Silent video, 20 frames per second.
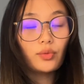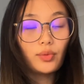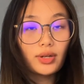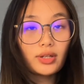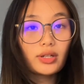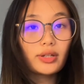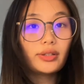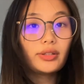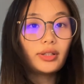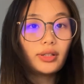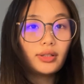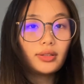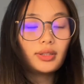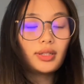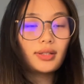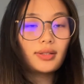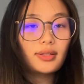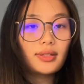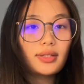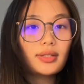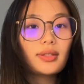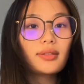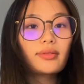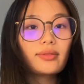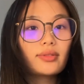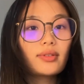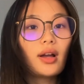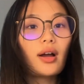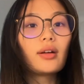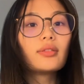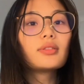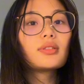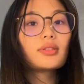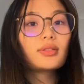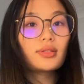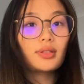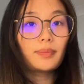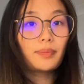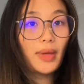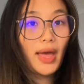retained earnings, not
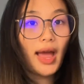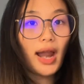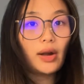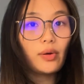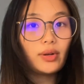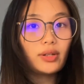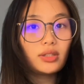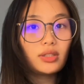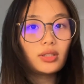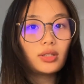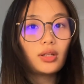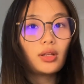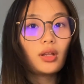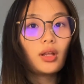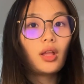the parent.